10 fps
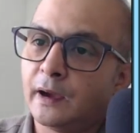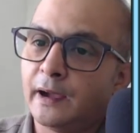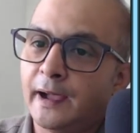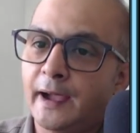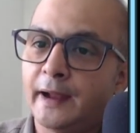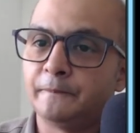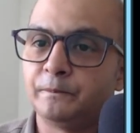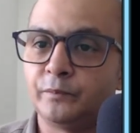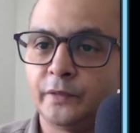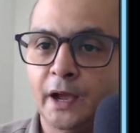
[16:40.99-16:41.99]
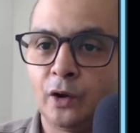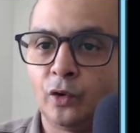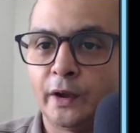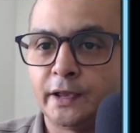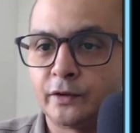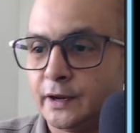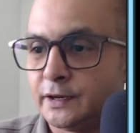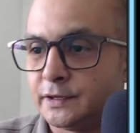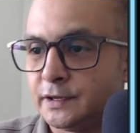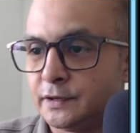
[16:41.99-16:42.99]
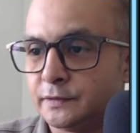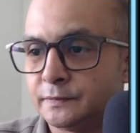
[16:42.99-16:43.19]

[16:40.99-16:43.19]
And now I can write it here.